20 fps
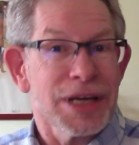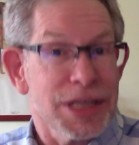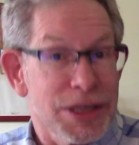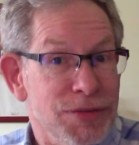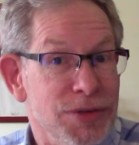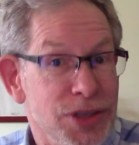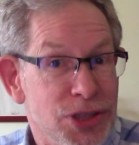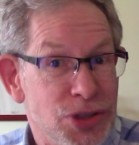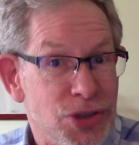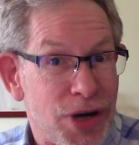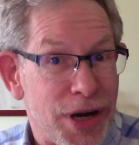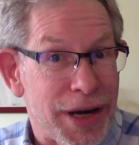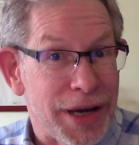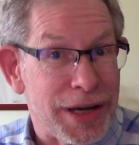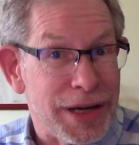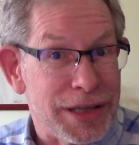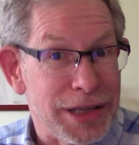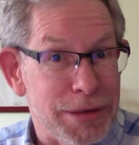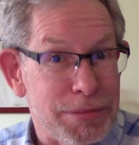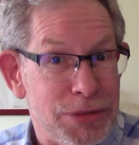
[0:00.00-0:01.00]
Give it a try
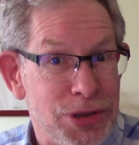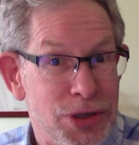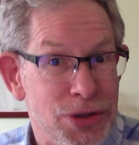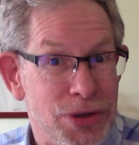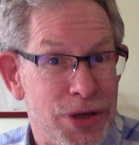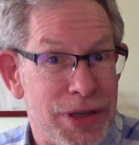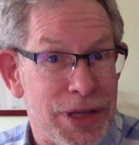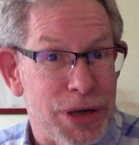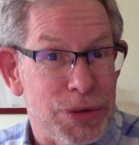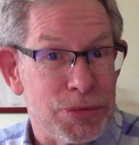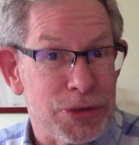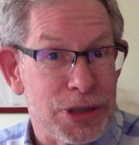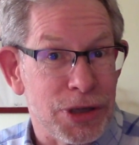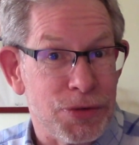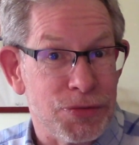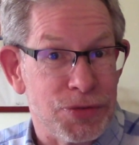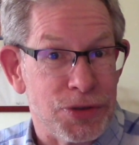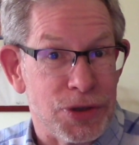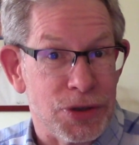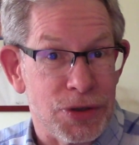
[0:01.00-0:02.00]
and let me know how that works
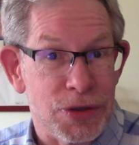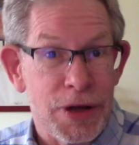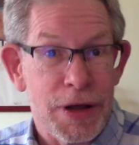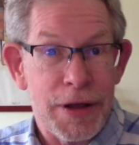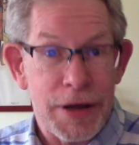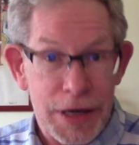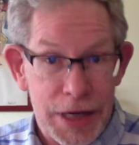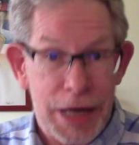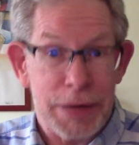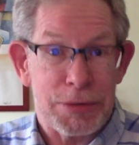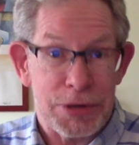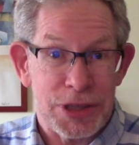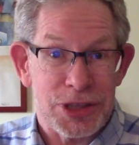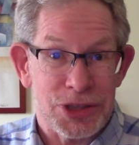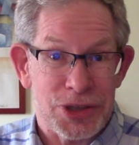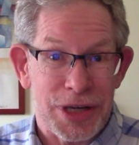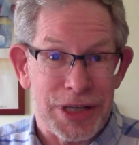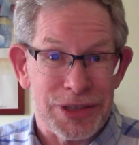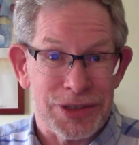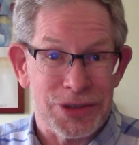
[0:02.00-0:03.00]
out for you. I'm going to
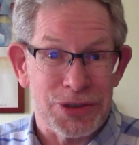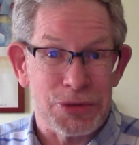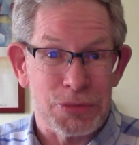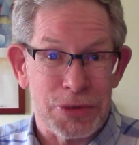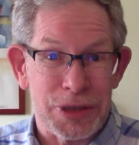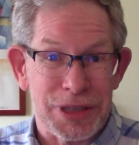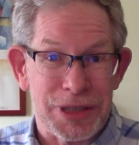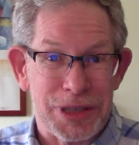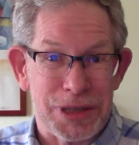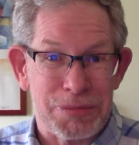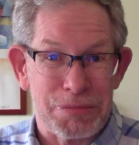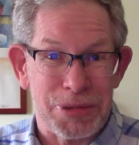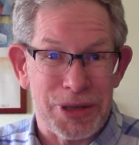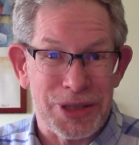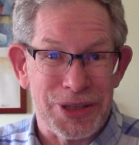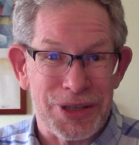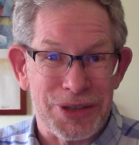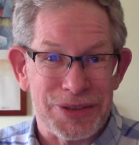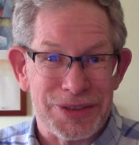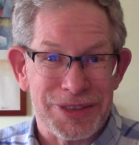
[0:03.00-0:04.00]
try it too, and we can
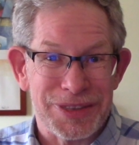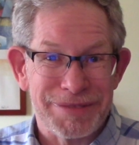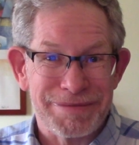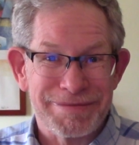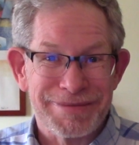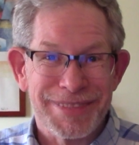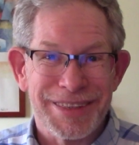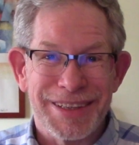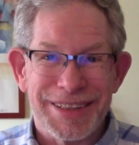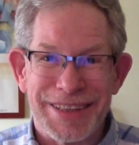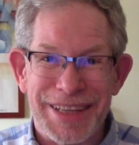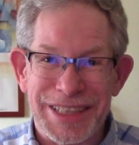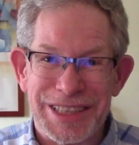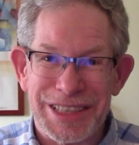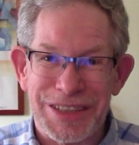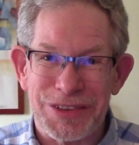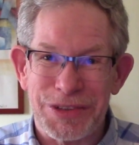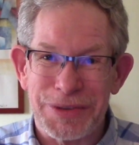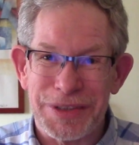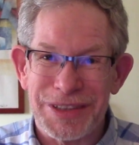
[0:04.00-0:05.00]
compare notes. Thanks
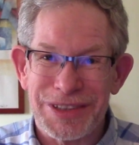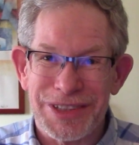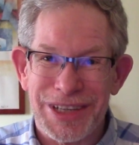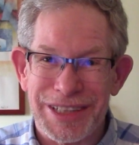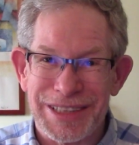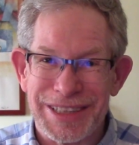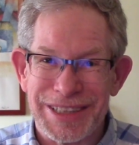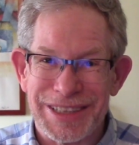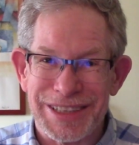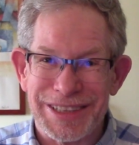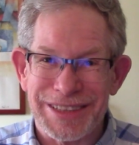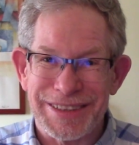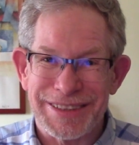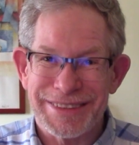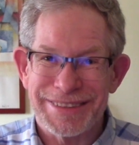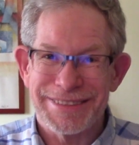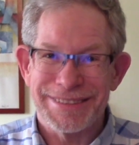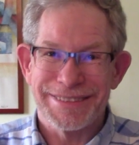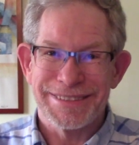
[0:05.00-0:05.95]
everyone. Talk to you soon.